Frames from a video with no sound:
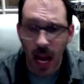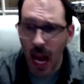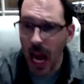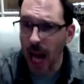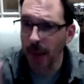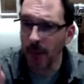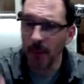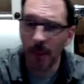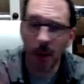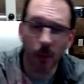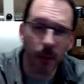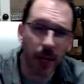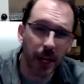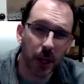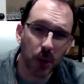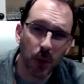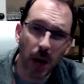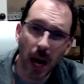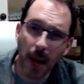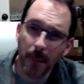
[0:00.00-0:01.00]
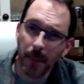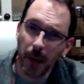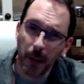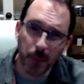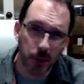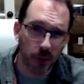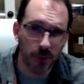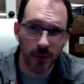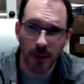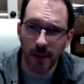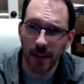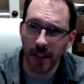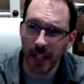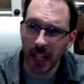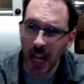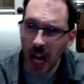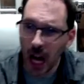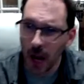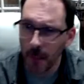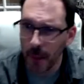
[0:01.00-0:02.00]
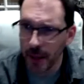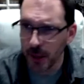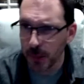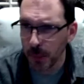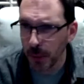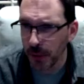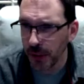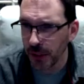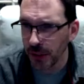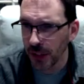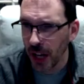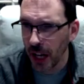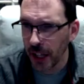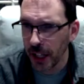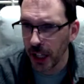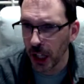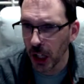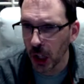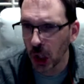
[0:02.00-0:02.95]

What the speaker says: Hey, I'm about ready to wrap up. So if you have any comments, put this on here.